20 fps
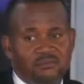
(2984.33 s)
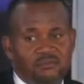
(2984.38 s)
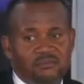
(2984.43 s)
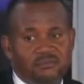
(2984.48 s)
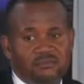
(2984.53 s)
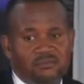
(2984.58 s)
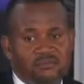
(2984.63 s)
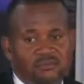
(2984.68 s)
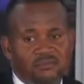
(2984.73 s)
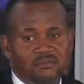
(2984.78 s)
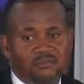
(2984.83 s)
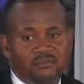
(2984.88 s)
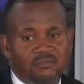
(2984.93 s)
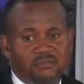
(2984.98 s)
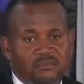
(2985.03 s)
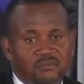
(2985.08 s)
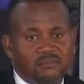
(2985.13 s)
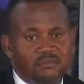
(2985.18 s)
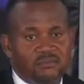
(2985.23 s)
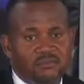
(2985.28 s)

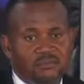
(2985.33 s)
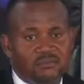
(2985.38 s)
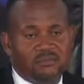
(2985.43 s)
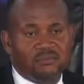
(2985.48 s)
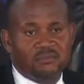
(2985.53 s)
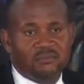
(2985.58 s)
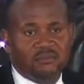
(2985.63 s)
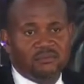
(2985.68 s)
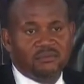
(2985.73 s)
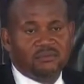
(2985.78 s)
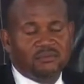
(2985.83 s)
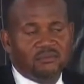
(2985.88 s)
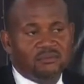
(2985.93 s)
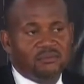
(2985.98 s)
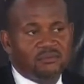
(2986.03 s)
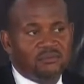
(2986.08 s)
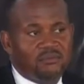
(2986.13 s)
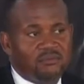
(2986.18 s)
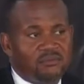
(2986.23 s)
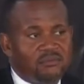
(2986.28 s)

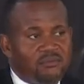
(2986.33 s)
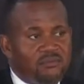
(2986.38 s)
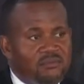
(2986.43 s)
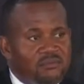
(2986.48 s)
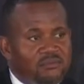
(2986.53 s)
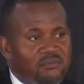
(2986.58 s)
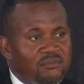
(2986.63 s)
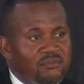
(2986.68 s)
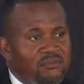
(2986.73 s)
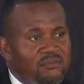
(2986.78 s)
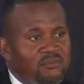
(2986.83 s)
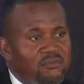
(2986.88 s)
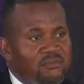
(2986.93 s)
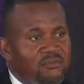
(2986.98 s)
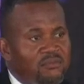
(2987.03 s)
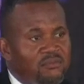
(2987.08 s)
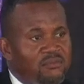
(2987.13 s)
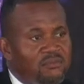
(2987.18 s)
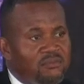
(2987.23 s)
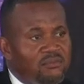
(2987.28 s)

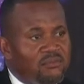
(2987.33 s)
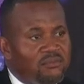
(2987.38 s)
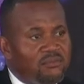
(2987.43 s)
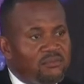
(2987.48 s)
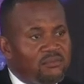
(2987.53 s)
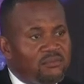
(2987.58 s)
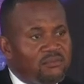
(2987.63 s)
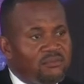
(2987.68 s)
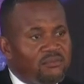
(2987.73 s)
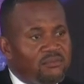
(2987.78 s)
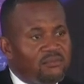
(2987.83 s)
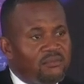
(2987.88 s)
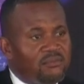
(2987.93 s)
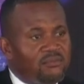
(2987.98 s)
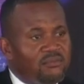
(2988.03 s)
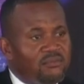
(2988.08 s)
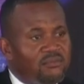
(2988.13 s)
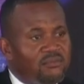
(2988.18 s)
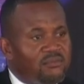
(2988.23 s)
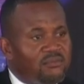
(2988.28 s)

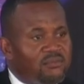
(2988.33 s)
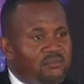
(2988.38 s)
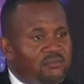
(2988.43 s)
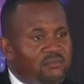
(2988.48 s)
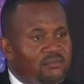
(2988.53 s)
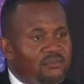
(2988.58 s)
(silence)